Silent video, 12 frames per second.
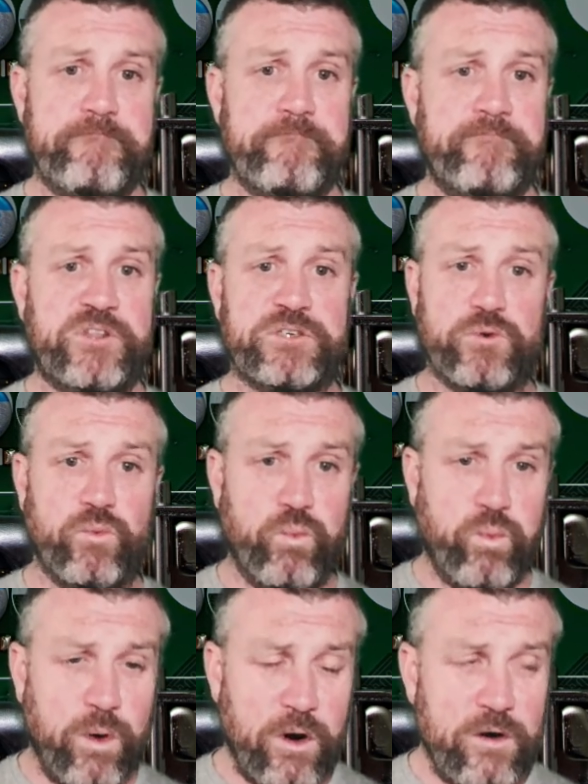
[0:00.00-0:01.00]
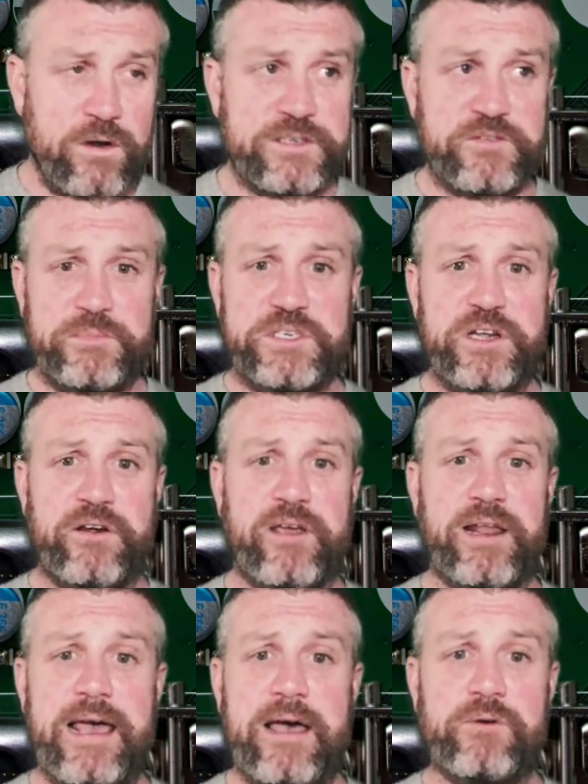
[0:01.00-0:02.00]
There's a world of
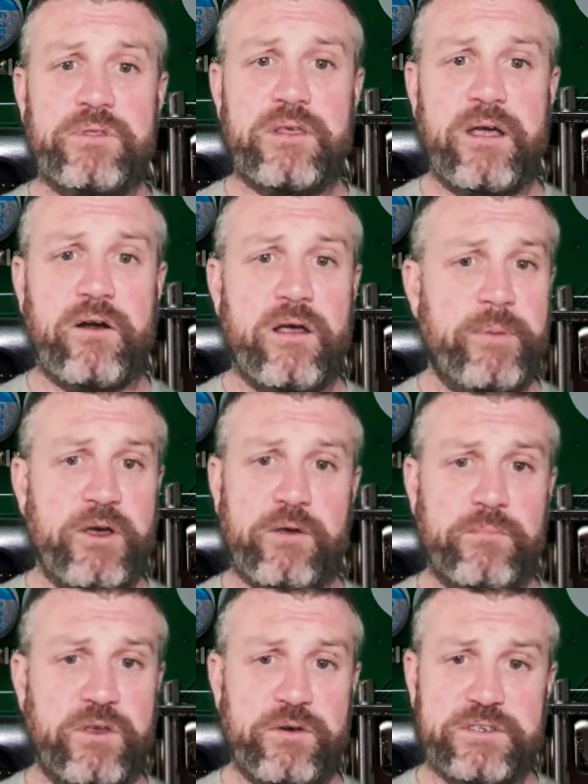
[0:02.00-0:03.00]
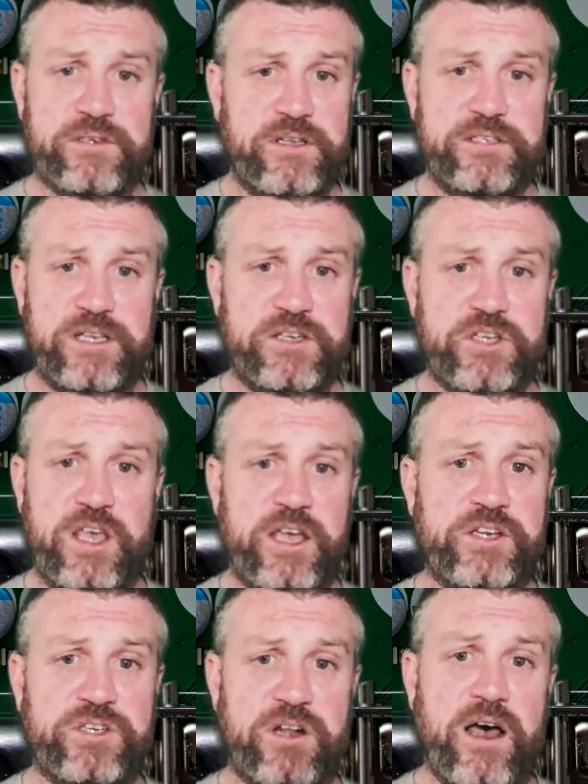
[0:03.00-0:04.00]
material out there about computer science
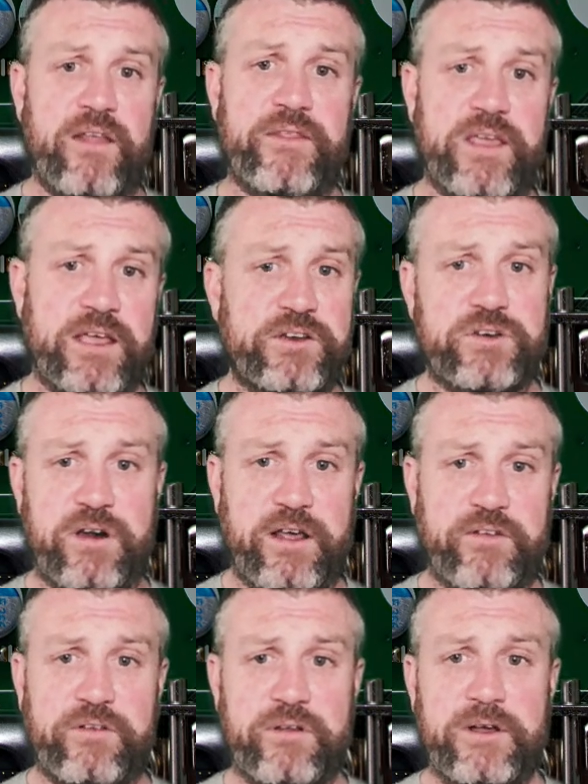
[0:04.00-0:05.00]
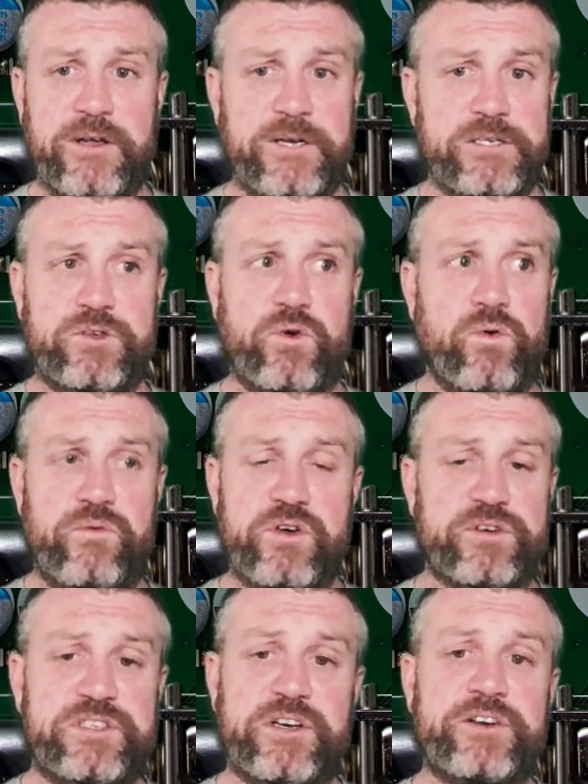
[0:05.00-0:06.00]
education on the internet. So your
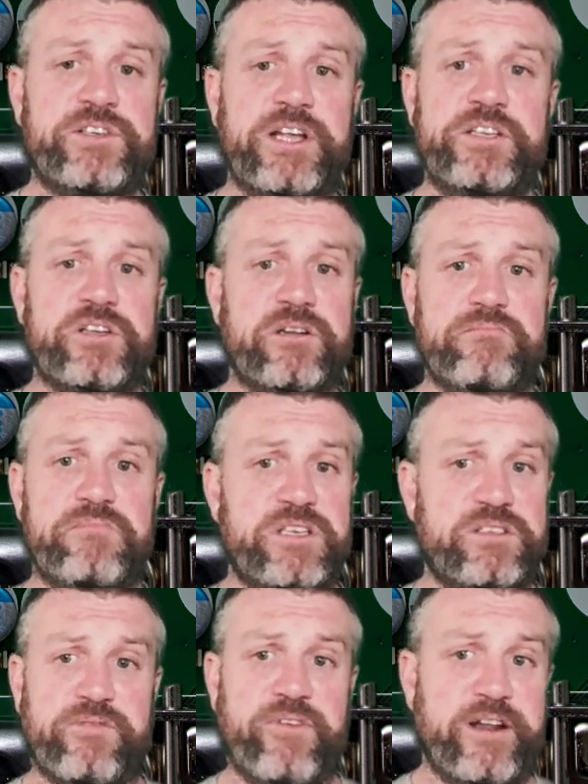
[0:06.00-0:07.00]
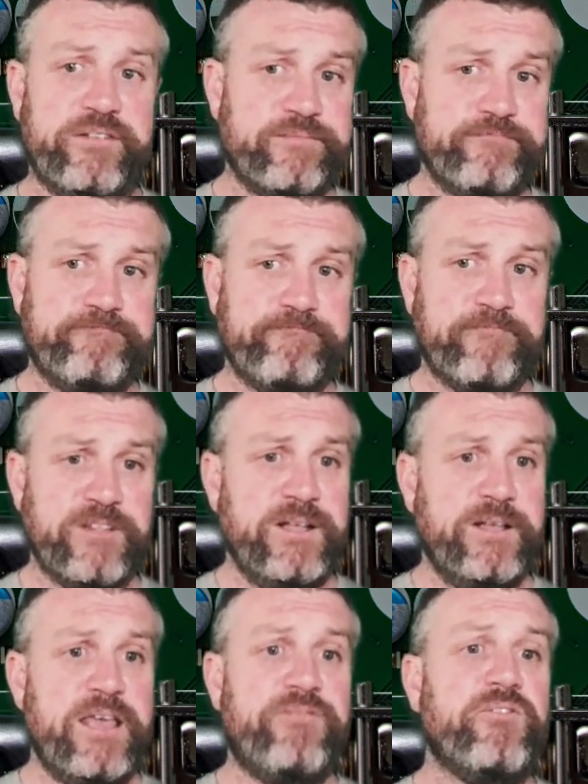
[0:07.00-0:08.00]
search engine is your friend.
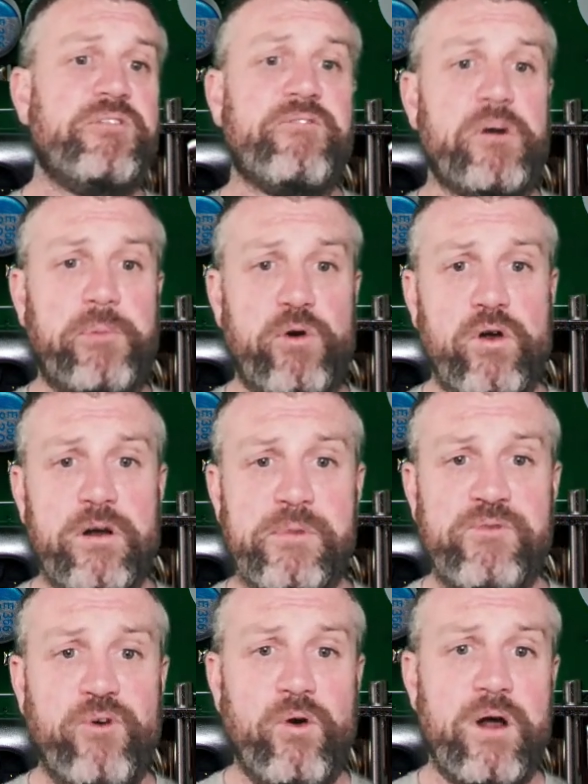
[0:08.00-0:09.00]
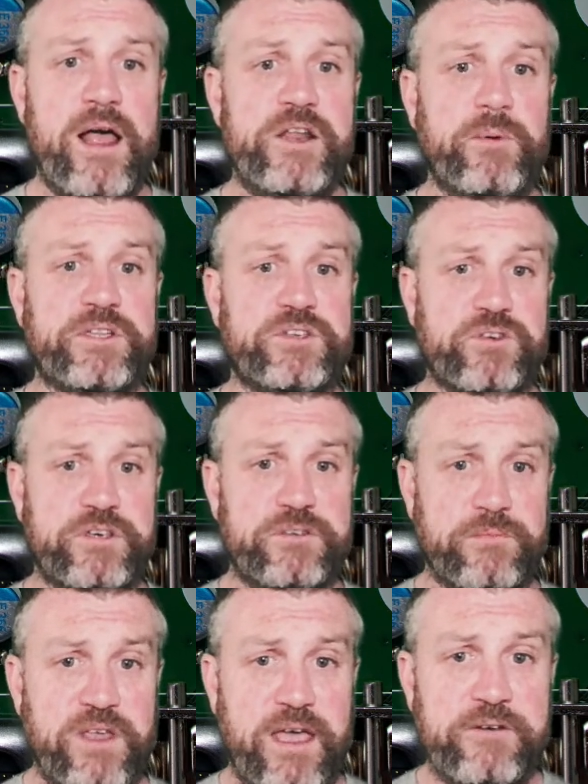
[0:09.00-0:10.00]
If you've never programmed before and you want to try
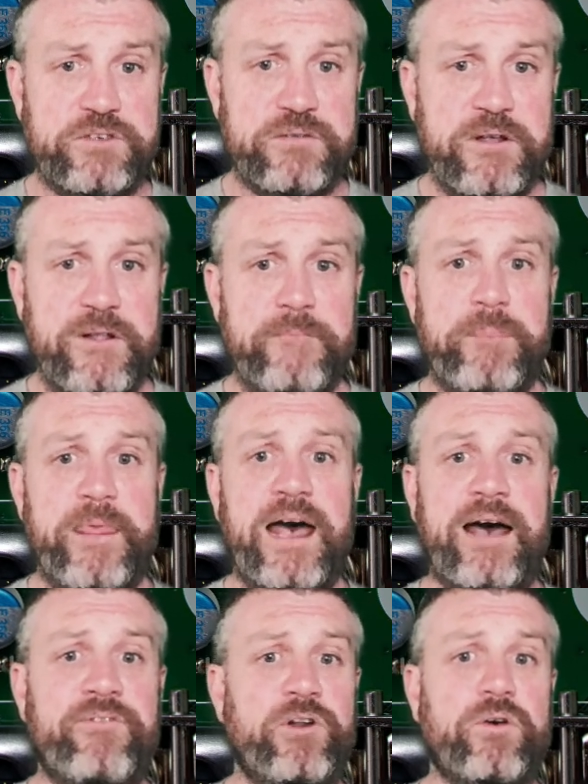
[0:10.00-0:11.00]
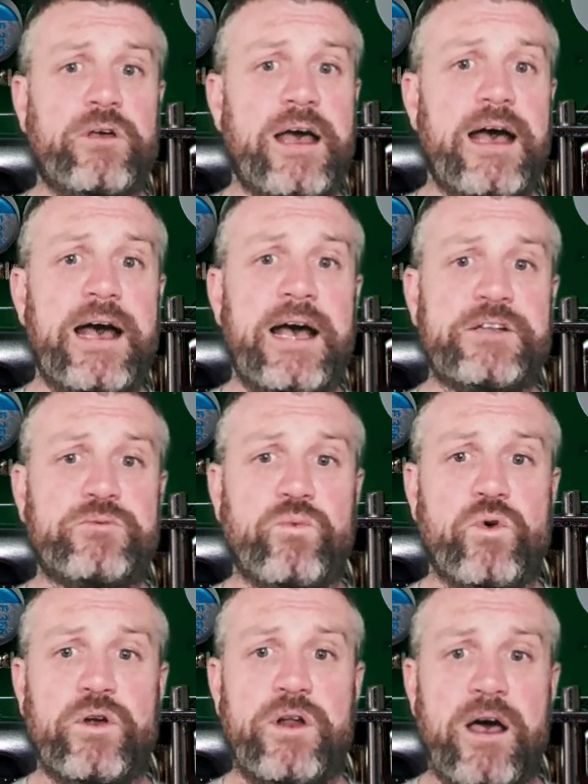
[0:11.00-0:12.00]
something out, have a look at
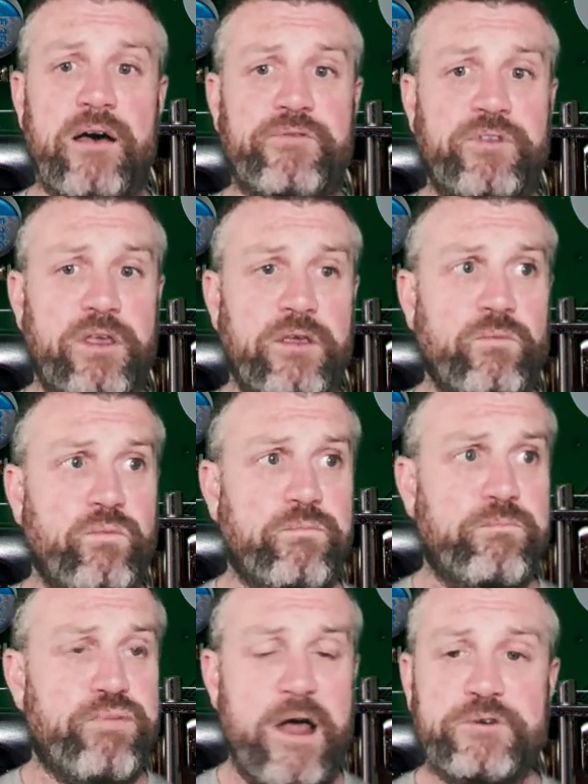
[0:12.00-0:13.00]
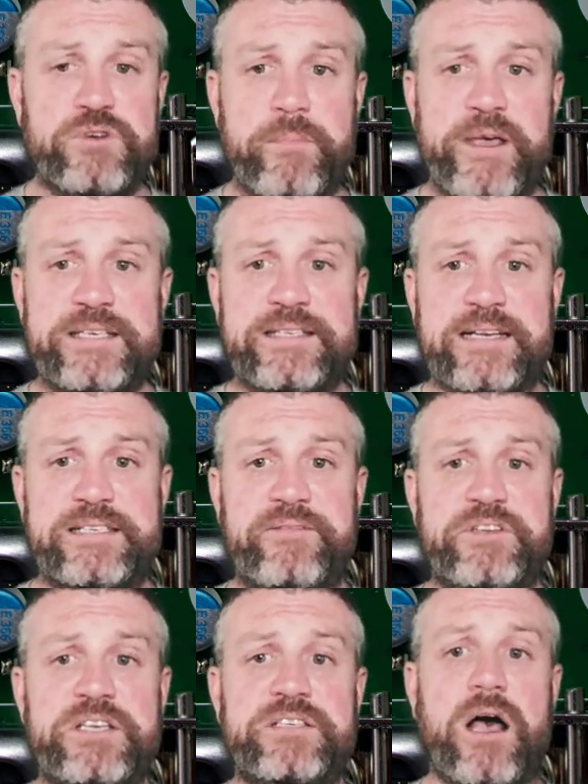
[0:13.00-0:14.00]
one of the browser-based
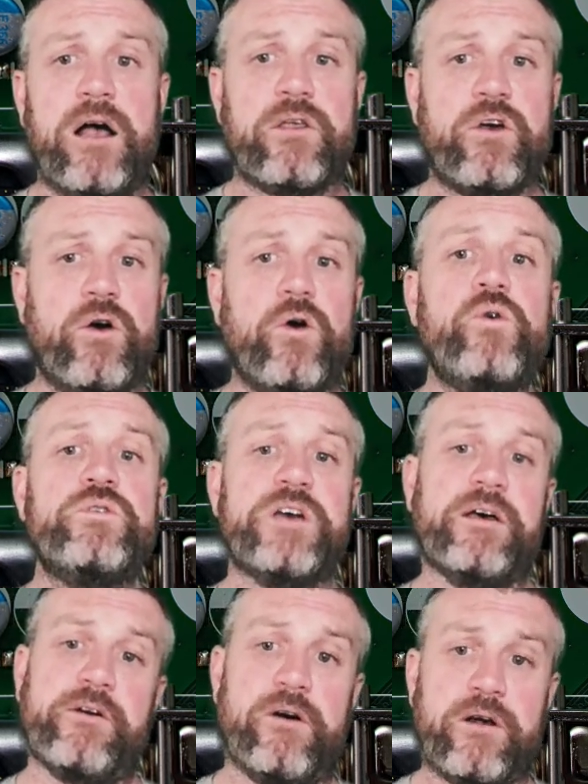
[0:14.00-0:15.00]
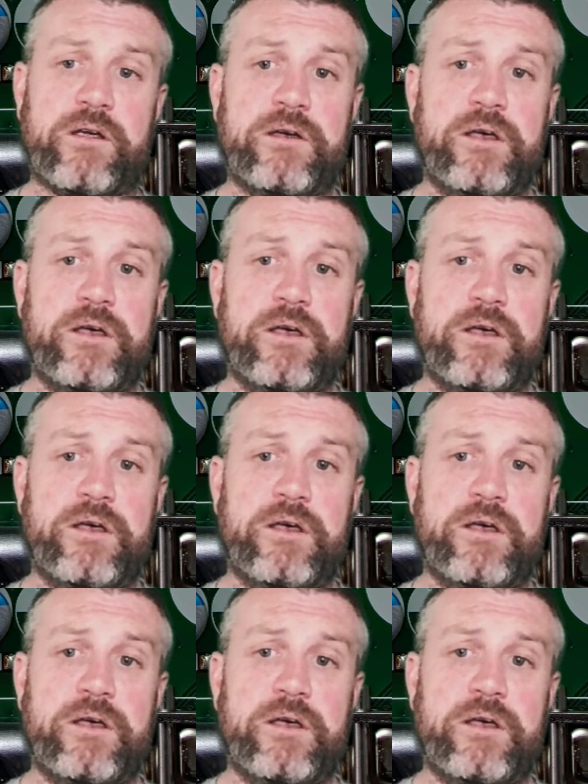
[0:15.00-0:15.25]
activities on code.org.